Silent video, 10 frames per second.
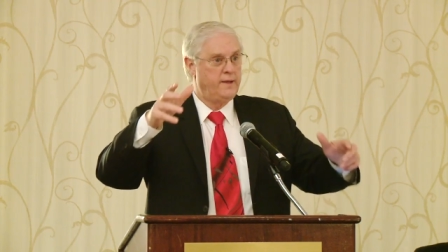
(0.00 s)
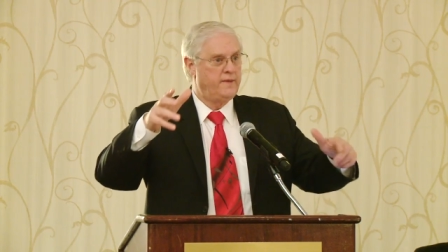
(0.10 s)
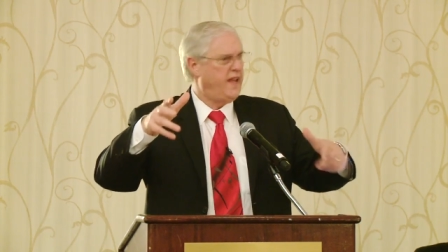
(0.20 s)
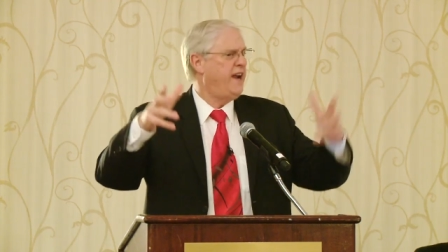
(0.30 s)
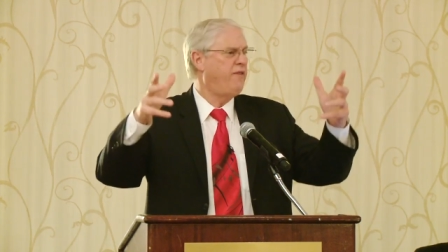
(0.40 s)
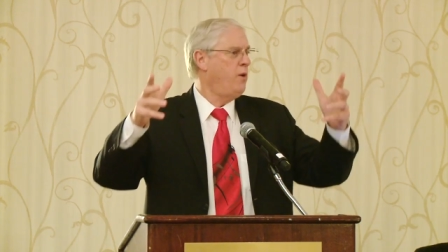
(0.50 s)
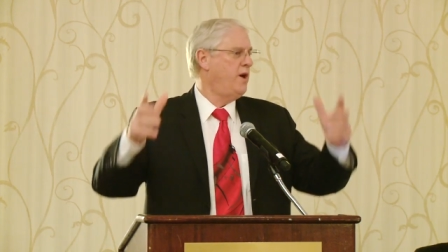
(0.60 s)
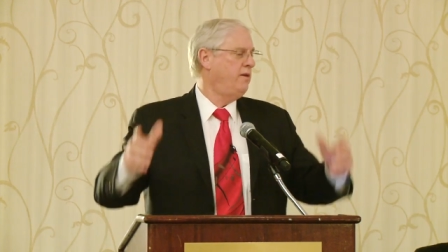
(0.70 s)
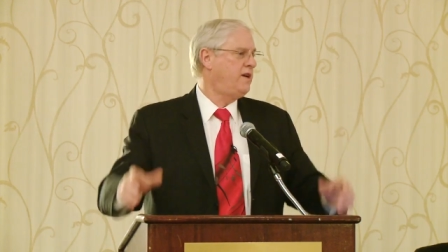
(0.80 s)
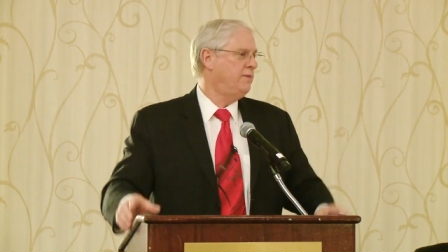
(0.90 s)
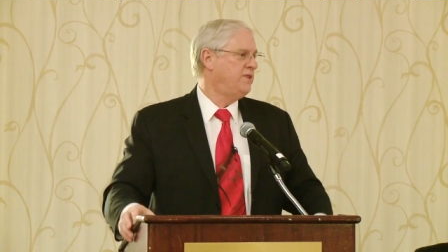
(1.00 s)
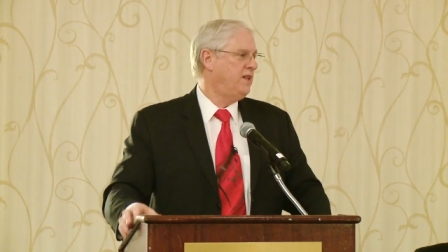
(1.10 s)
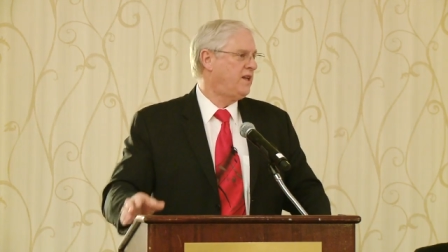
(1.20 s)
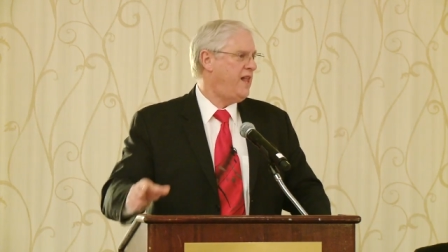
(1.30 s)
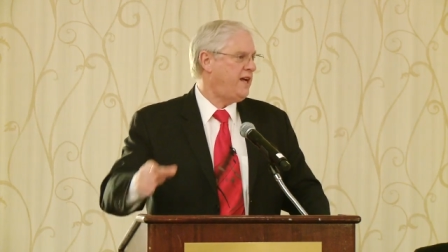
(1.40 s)
that everyone who comes in
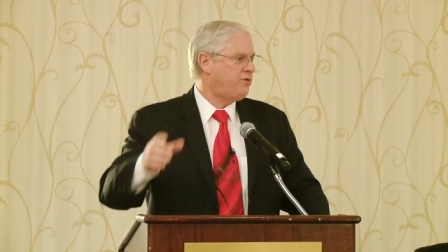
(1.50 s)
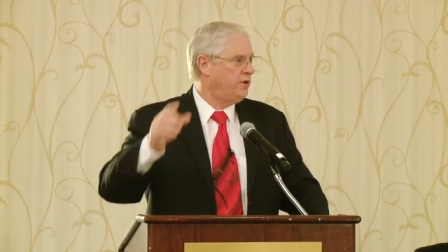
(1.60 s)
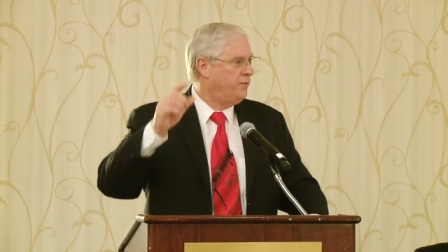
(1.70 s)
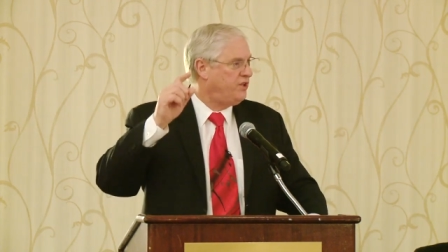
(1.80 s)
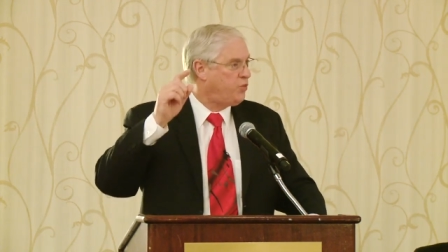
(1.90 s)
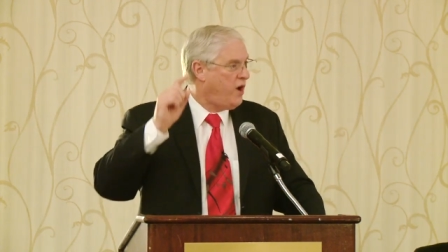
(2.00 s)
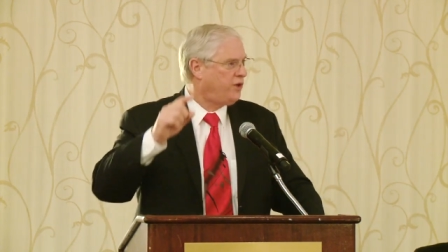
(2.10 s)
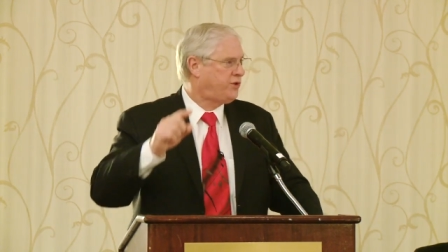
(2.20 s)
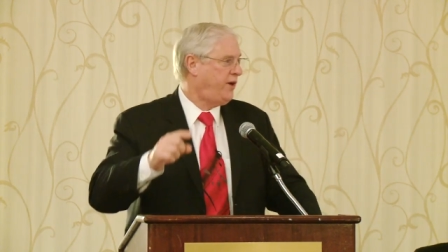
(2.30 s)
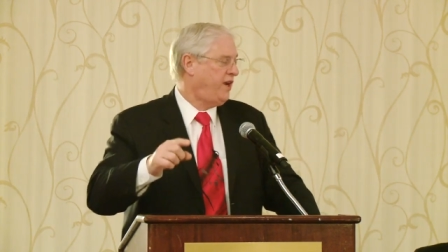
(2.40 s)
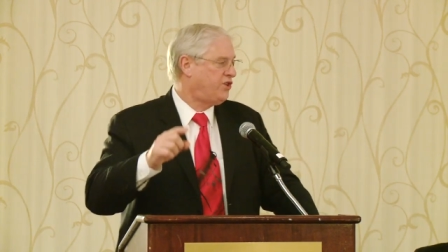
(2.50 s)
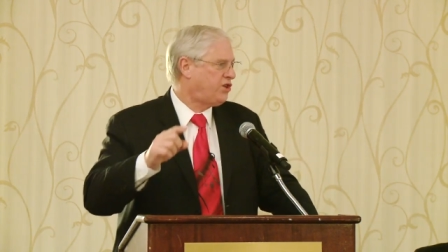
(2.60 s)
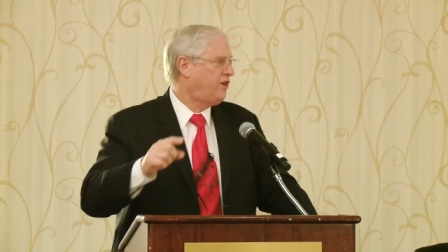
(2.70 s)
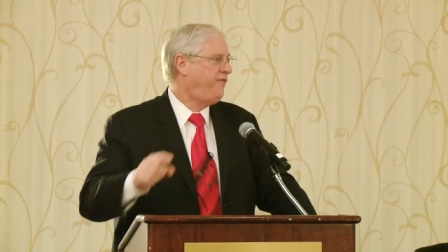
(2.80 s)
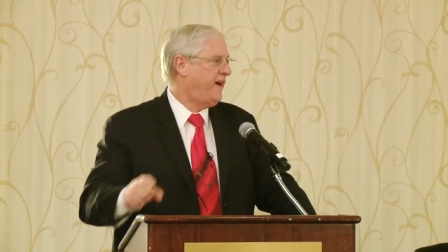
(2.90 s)
the classroom is well trained,
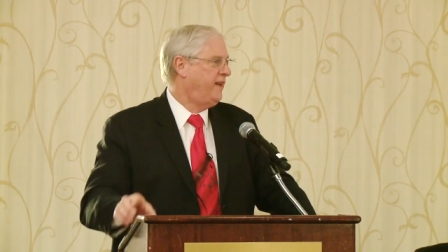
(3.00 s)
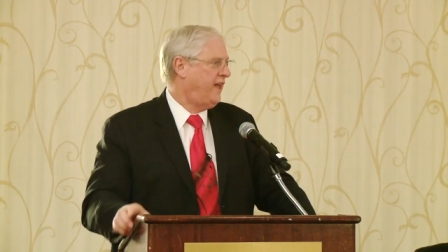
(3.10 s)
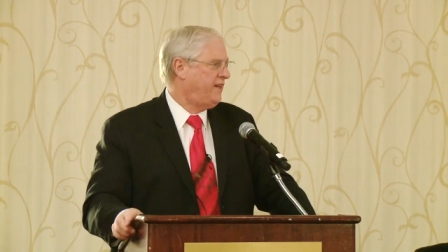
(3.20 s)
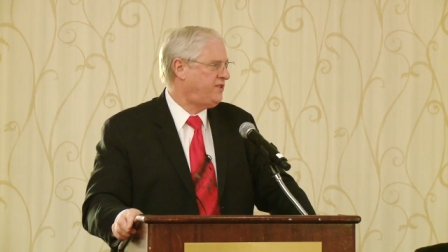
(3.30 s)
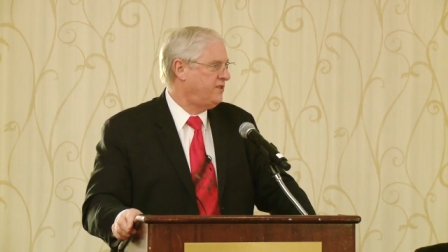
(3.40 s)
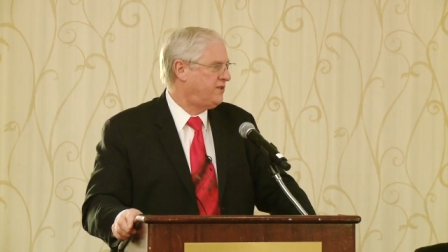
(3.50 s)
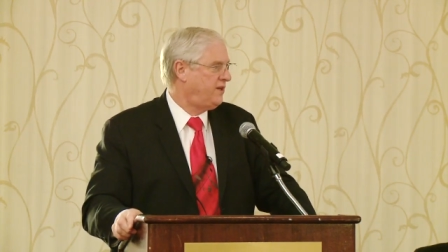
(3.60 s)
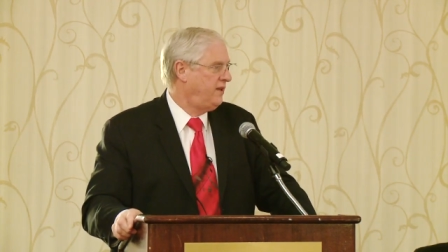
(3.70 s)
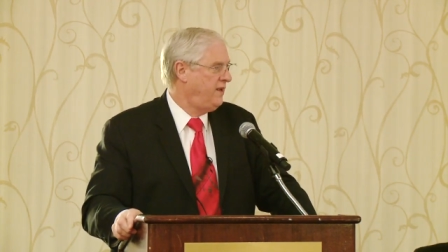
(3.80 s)
certified, and licensed.